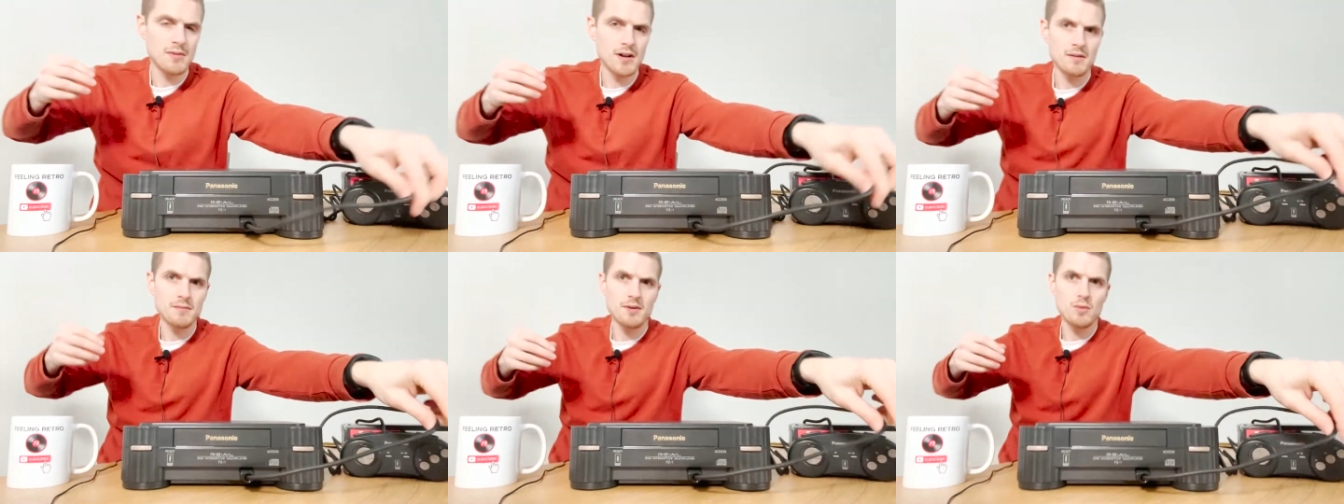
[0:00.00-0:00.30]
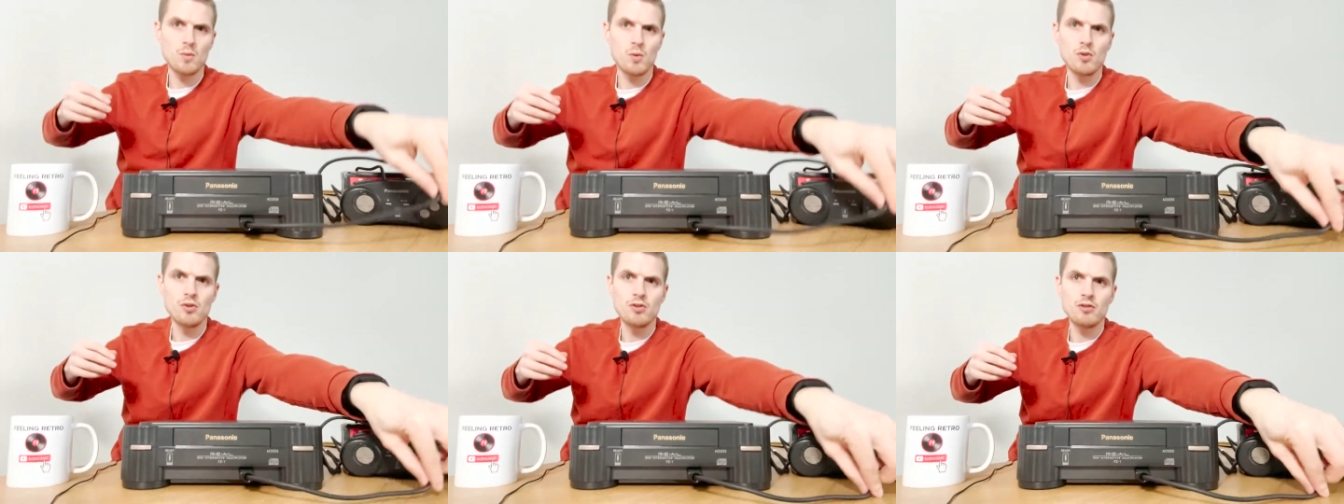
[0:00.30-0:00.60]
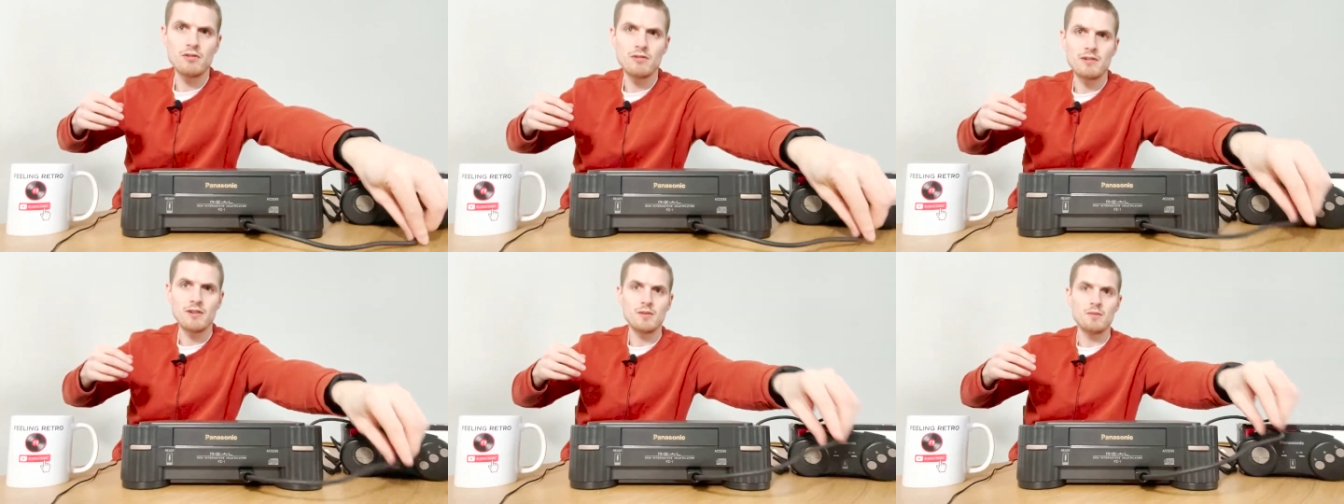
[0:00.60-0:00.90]
be
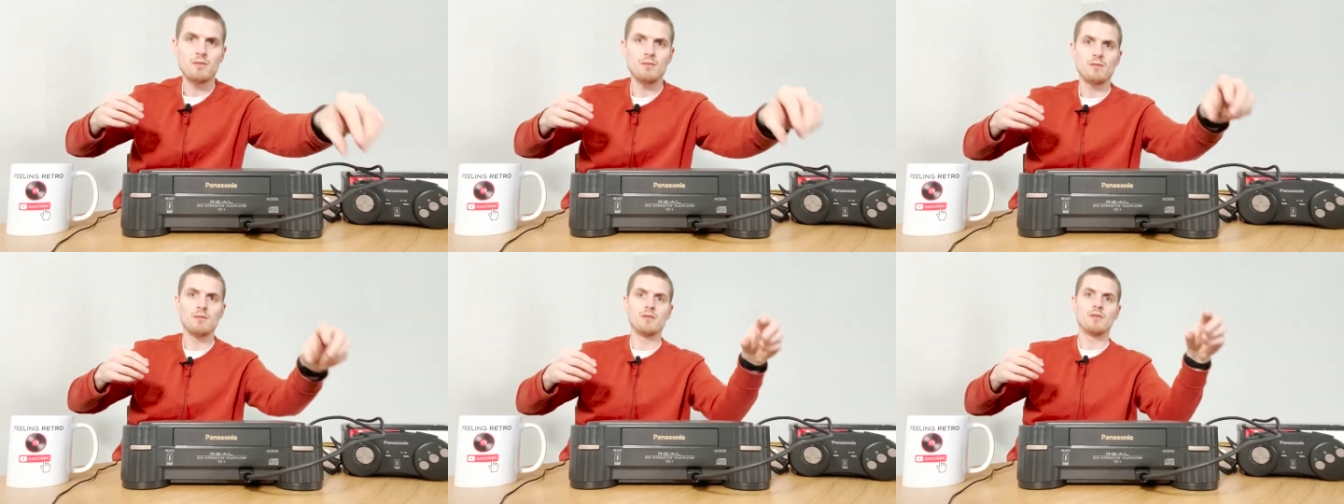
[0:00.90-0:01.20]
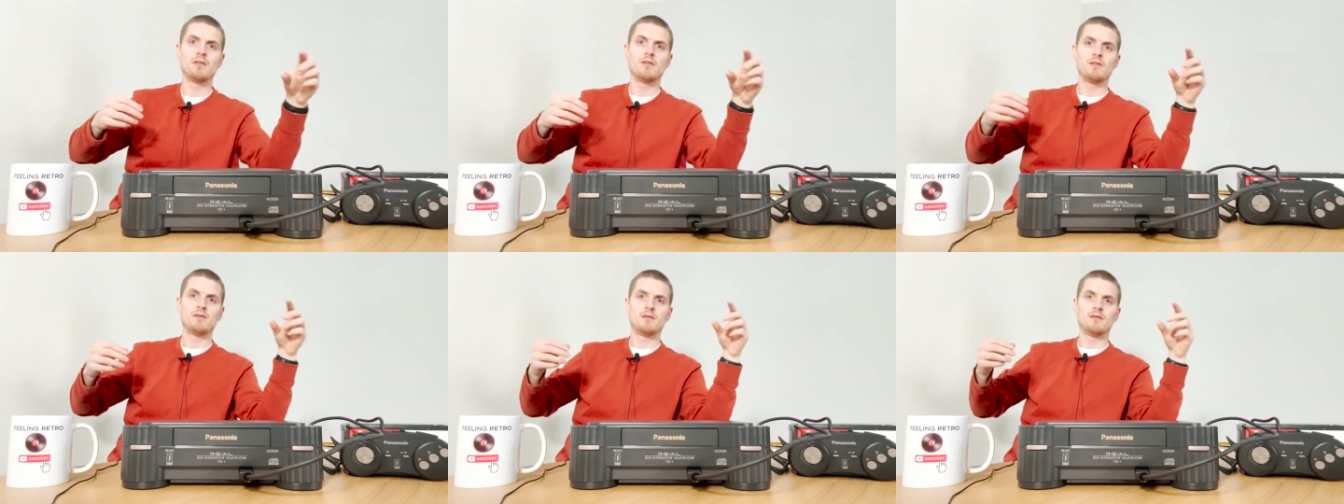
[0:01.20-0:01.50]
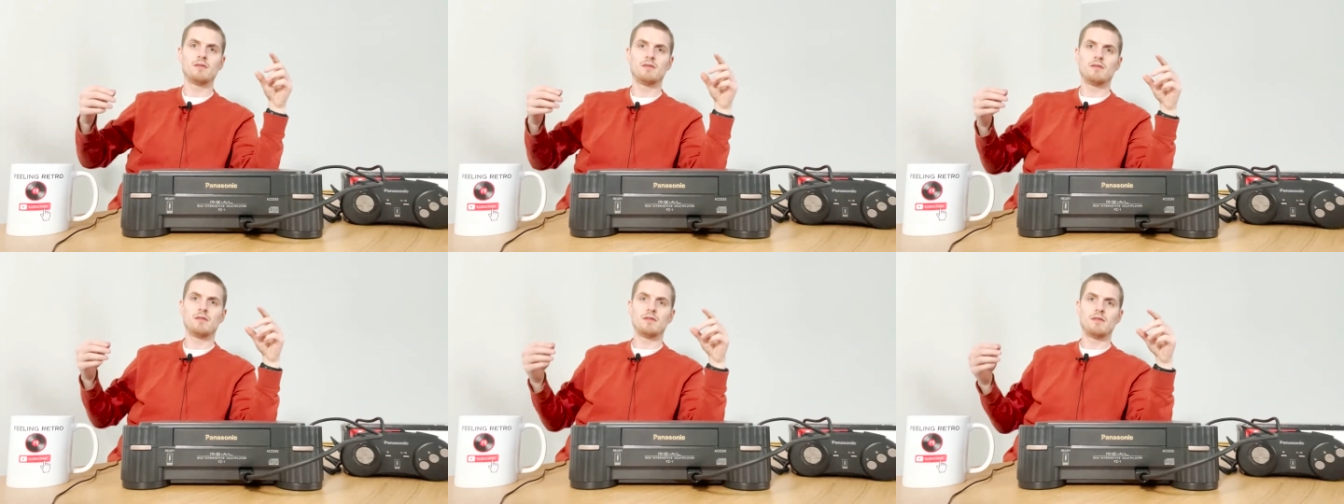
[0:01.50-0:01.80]
wondering,
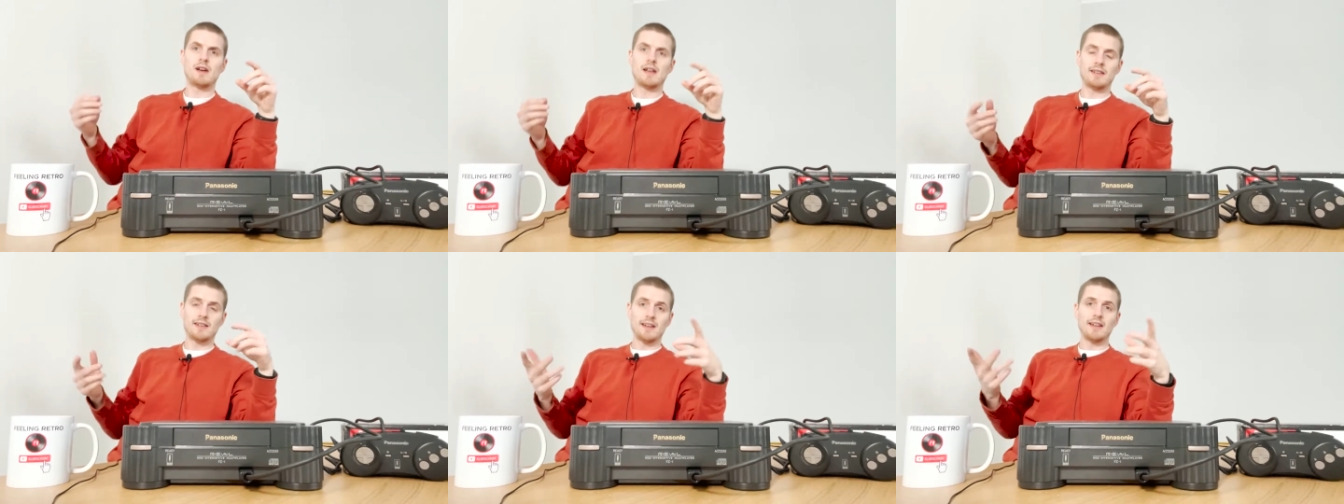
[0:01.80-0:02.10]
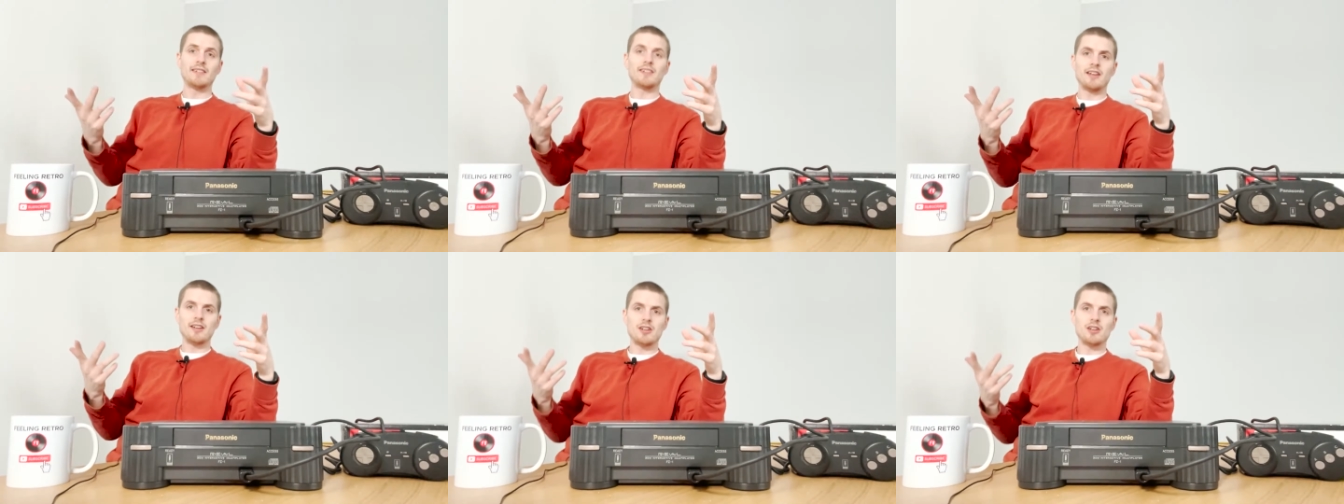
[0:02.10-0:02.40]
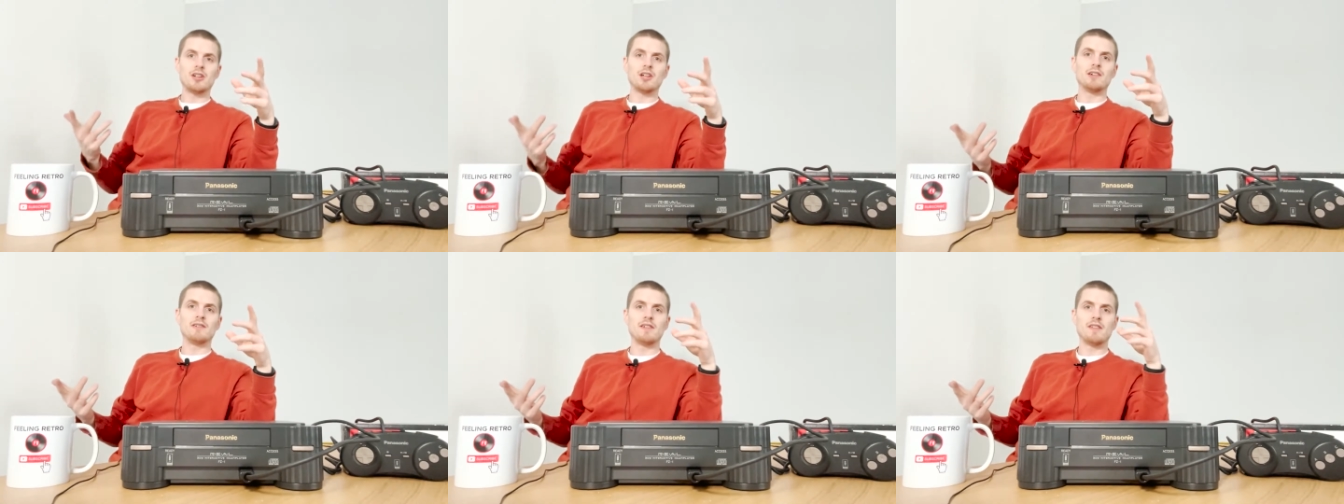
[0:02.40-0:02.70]
as I said
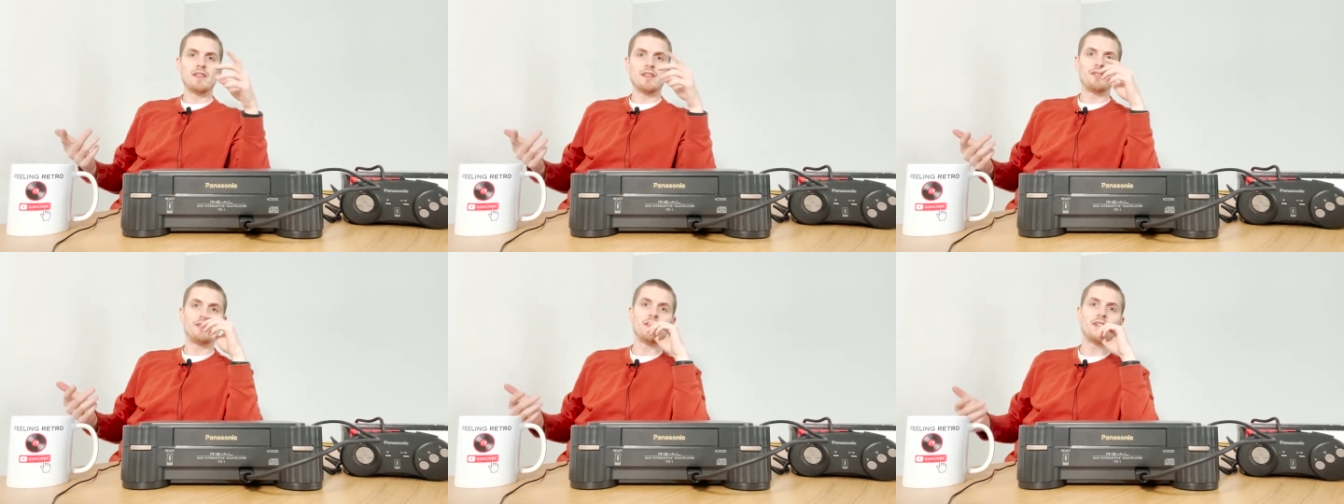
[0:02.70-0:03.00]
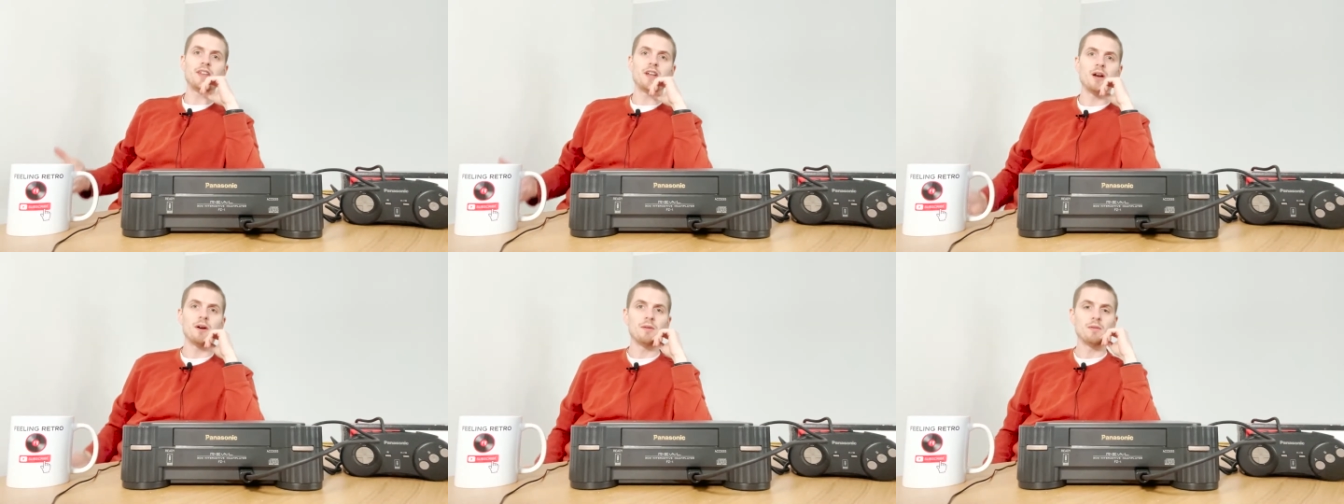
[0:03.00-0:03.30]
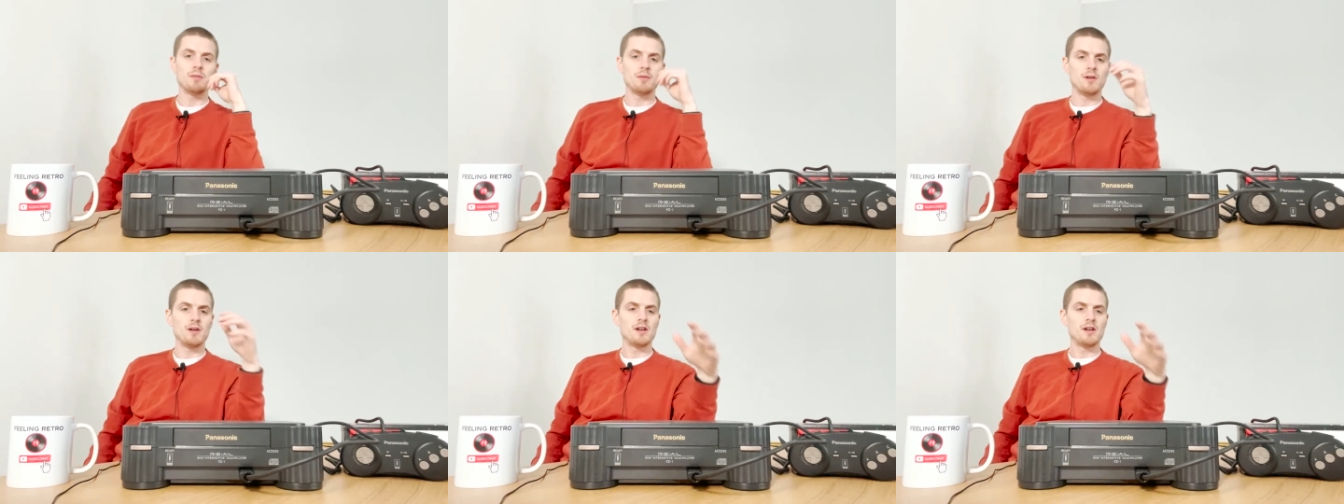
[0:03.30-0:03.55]
earlier in this video,